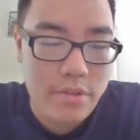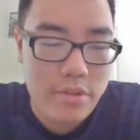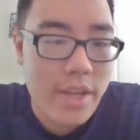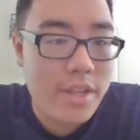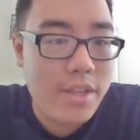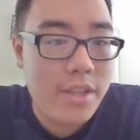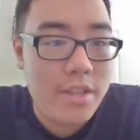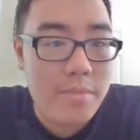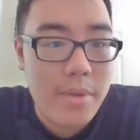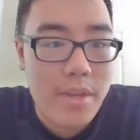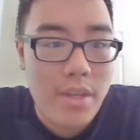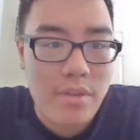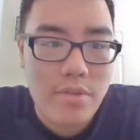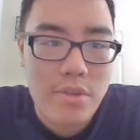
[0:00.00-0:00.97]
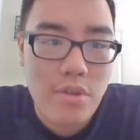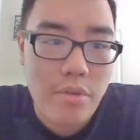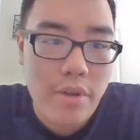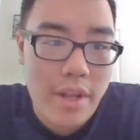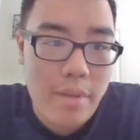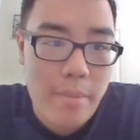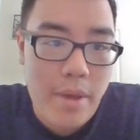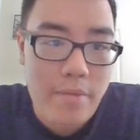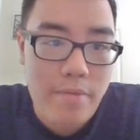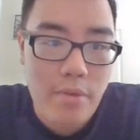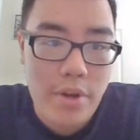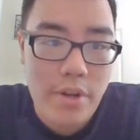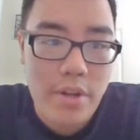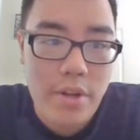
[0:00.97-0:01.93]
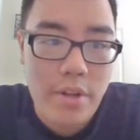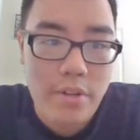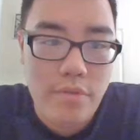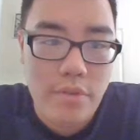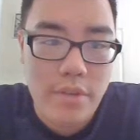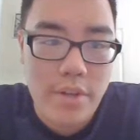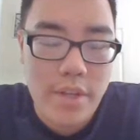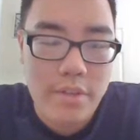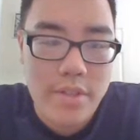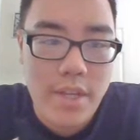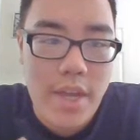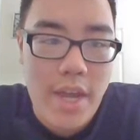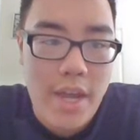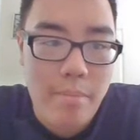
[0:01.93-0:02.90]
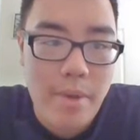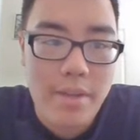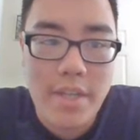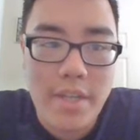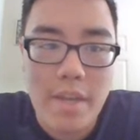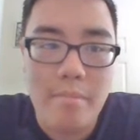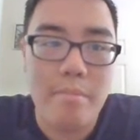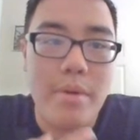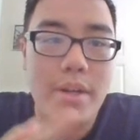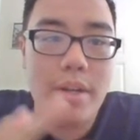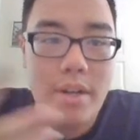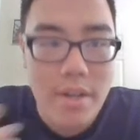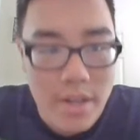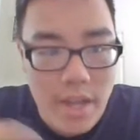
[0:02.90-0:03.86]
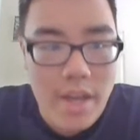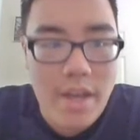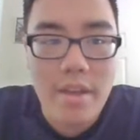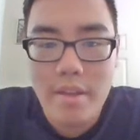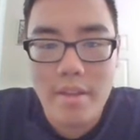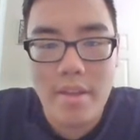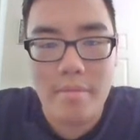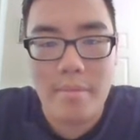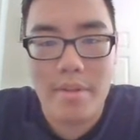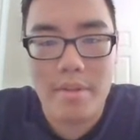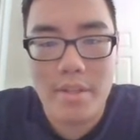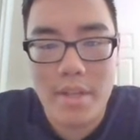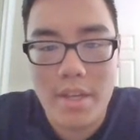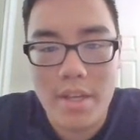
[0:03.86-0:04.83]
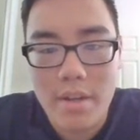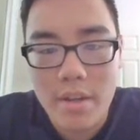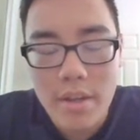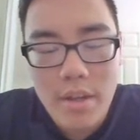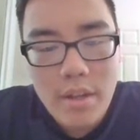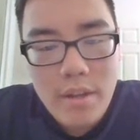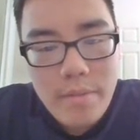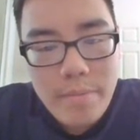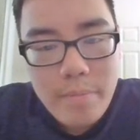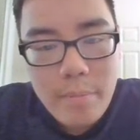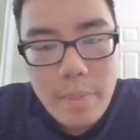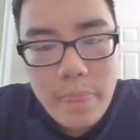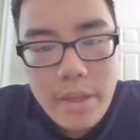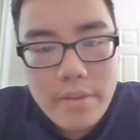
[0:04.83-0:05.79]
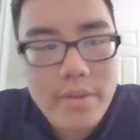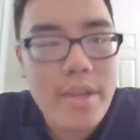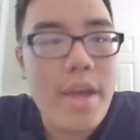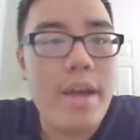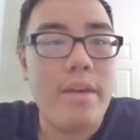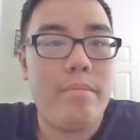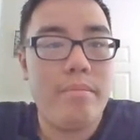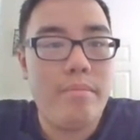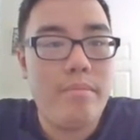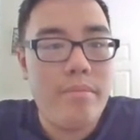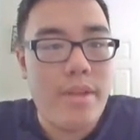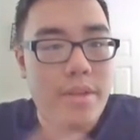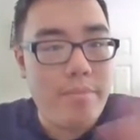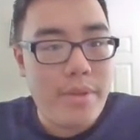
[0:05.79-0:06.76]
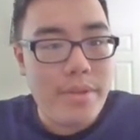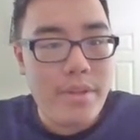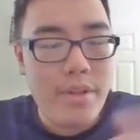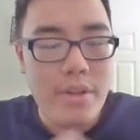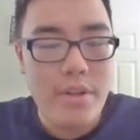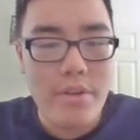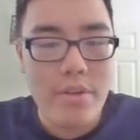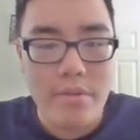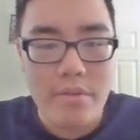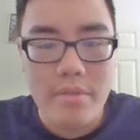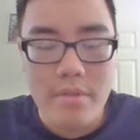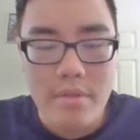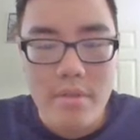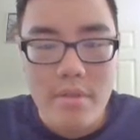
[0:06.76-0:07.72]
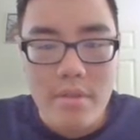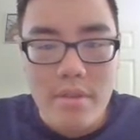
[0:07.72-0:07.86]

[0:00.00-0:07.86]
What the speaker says: So technically speaking, you still have to pay $40 for DLC and base game, but yeah, that's basically it. So yeah, that's basically all the news.